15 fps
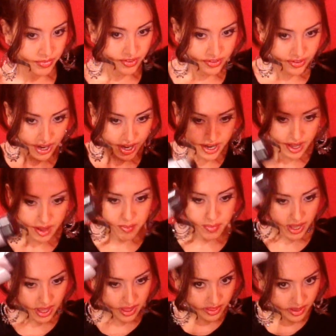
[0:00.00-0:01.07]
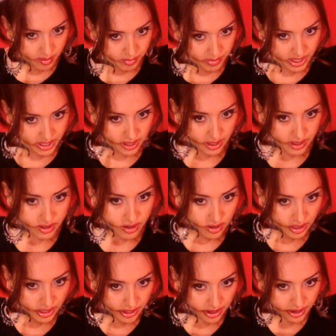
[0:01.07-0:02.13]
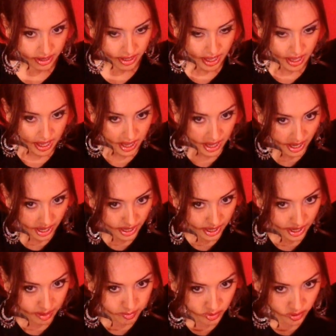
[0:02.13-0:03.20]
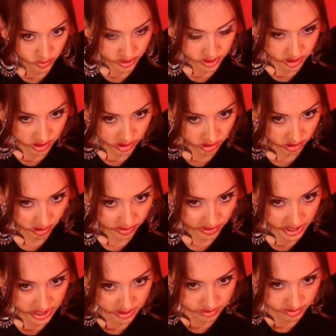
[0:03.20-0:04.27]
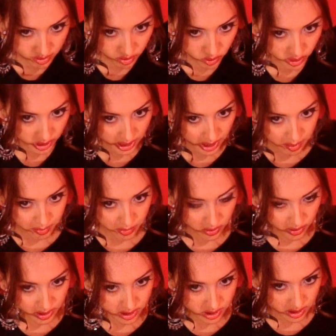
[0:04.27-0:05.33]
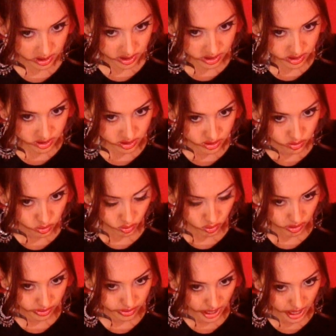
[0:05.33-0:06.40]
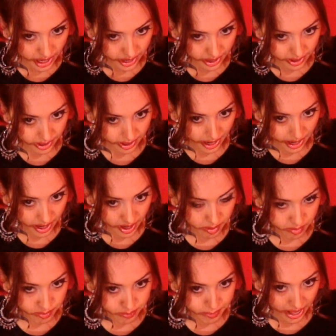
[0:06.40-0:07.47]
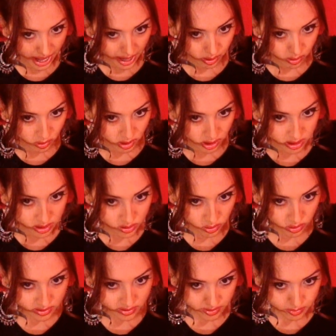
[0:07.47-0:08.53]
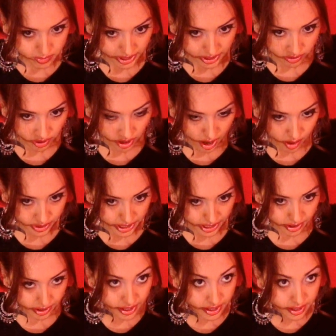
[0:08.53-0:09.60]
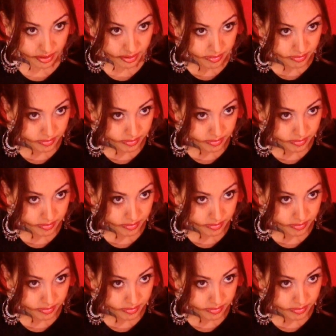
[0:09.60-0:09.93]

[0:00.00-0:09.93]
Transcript: them straight up, and then I'm going to take the curling iron and I'm going to curl the ends only. I'm going to twirl the iron backward towards my crown area.